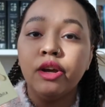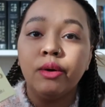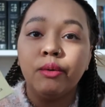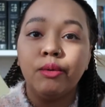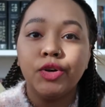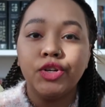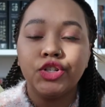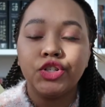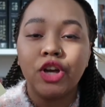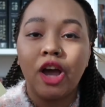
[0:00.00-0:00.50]

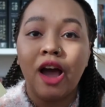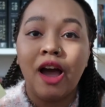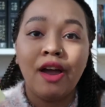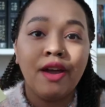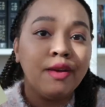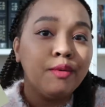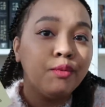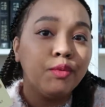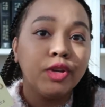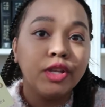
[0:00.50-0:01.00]
which
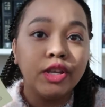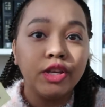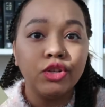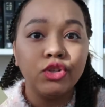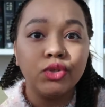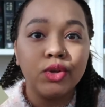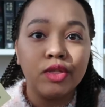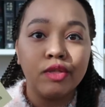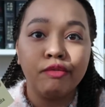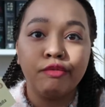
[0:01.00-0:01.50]
I really
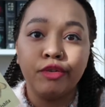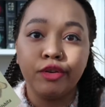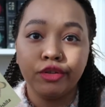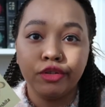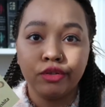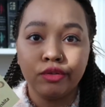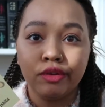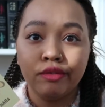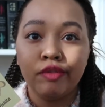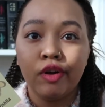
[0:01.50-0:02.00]
enjoyed the
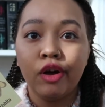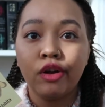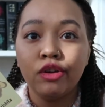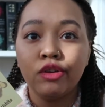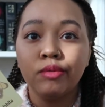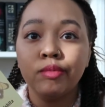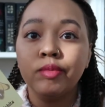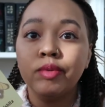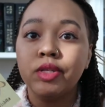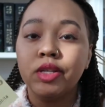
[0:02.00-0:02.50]
first 3
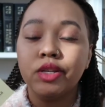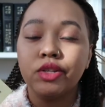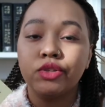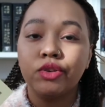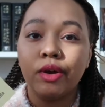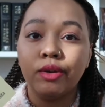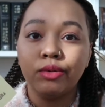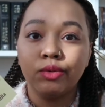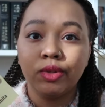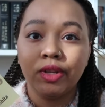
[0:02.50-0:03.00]
volumes,
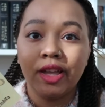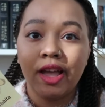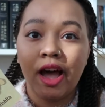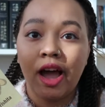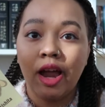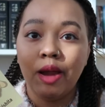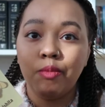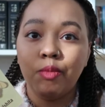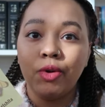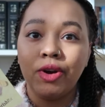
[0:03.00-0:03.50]
so I was really
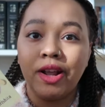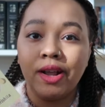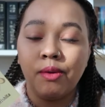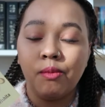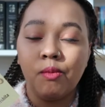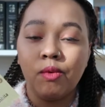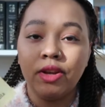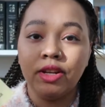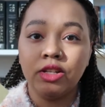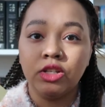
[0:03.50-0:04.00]
hyped when I
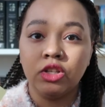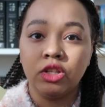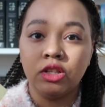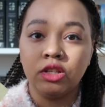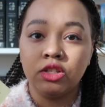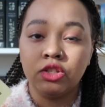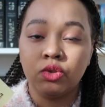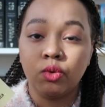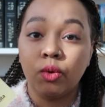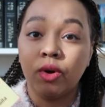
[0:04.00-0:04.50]
went into
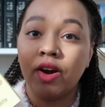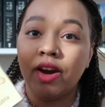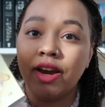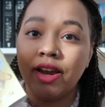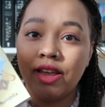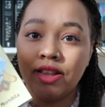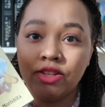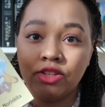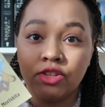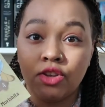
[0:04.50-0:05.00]
the store
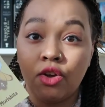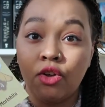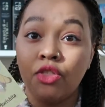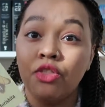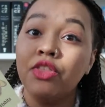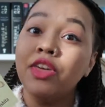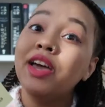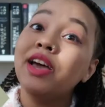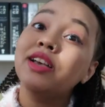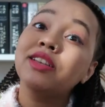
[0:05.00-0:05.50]
and saw
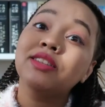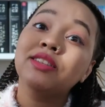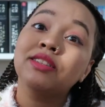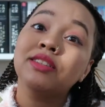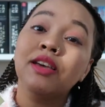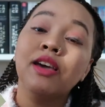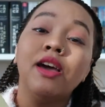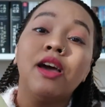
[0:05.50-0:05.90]
this